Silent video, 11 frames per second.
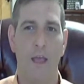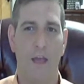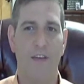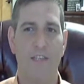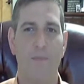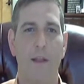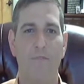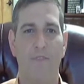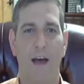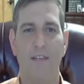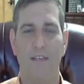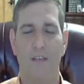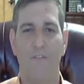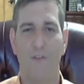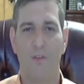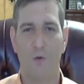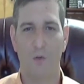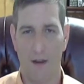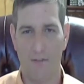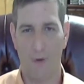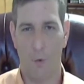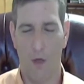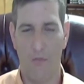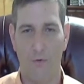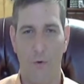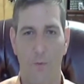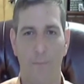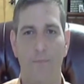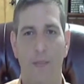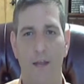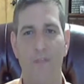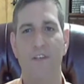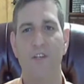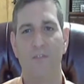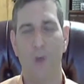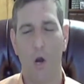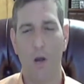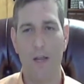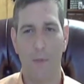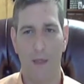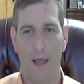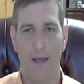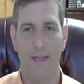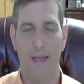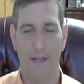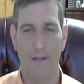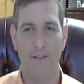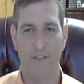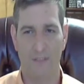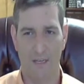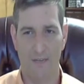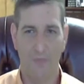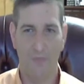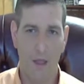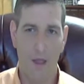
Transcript: Investment advice is offered through Dunavant Wealth Group, a division of Cardia Planning, LLC,